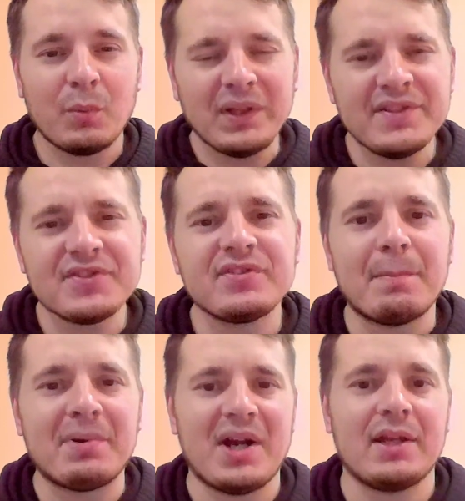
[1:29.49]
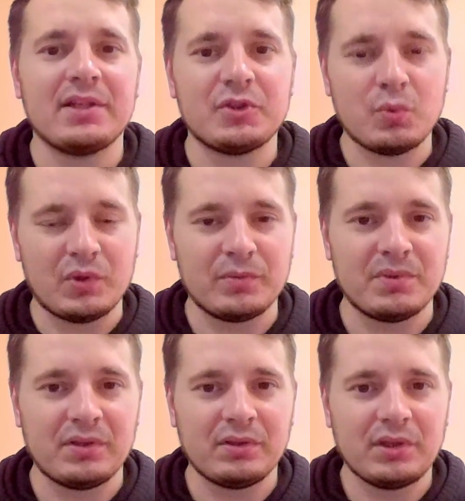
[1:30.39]
What is the brand that you want to
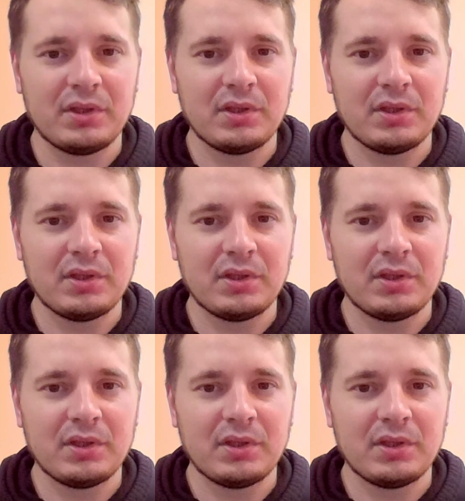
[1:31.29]
build?